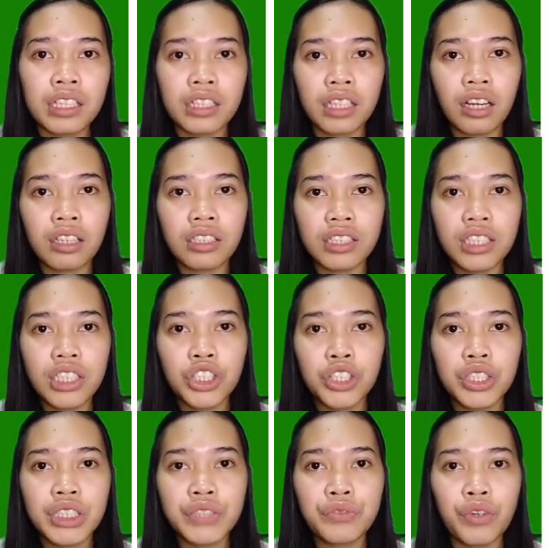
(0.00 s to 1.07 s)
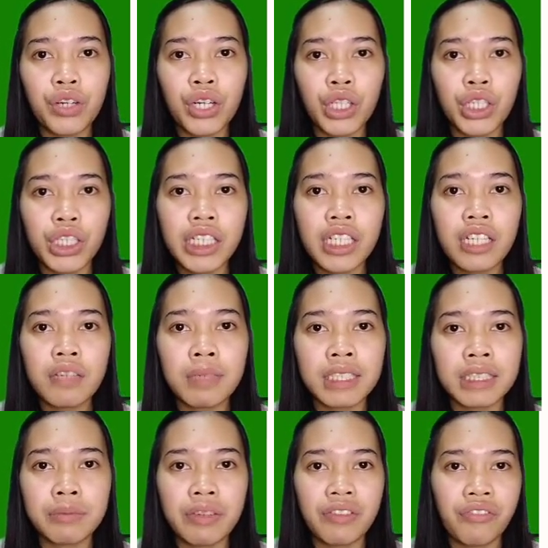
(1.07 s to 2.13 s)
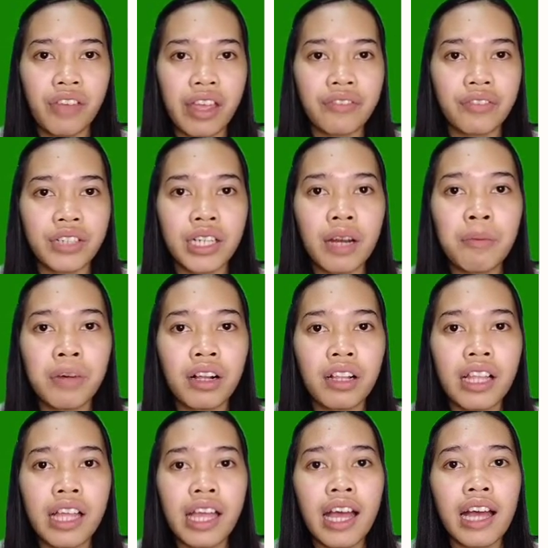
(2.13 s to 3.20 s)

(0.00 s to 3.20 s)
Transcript: the conditions for learning must be favorable